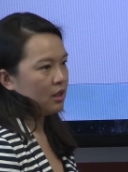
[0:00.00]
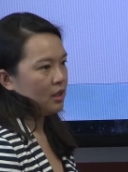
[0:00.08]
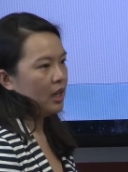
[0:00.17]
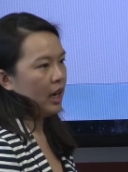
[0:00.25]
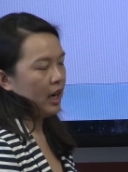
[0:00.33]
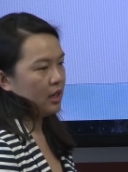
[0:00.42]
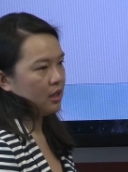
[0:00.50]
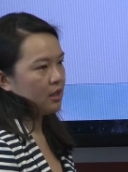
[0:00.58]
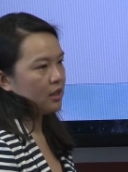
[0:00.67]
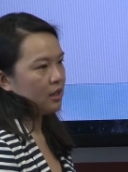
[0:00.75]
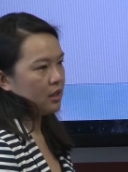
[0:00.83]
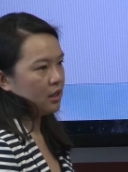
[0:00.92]
ask. Like yeah. Half-Life
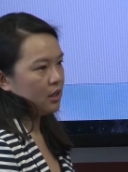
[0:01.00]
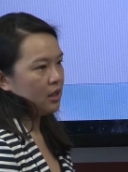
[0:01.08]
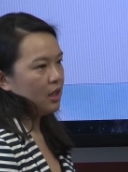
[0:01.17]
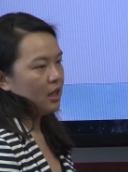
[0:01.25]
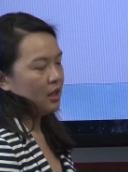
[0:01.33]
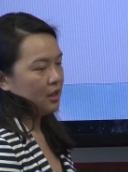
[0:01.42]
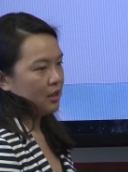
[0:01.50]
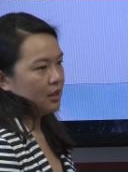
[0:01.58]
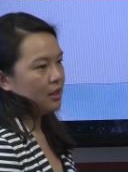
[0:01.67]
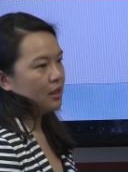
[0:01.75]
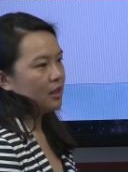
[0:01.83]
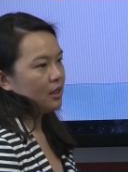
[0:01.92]
two has
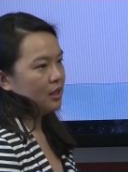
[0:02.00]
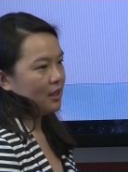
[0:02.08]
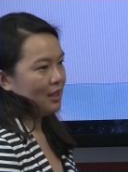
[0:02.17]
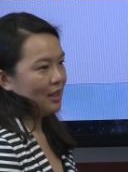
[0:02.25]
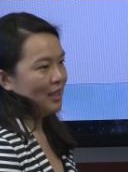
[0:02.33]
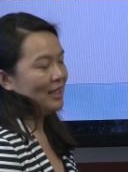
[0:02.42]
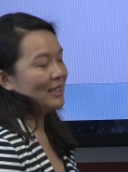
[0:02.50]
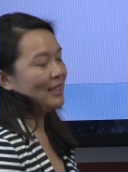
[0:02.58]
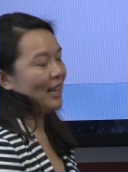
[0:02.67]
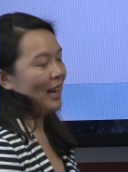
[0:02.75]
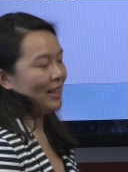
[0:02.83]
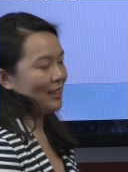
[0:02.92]
like epic physics.
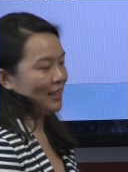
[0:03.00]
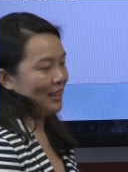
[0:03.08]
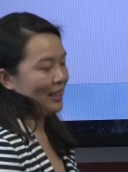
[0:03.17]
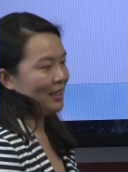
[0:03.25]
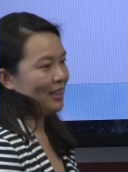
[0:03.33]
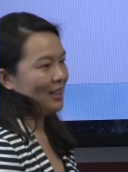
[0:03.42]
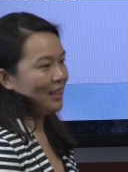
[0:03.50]
Exactly.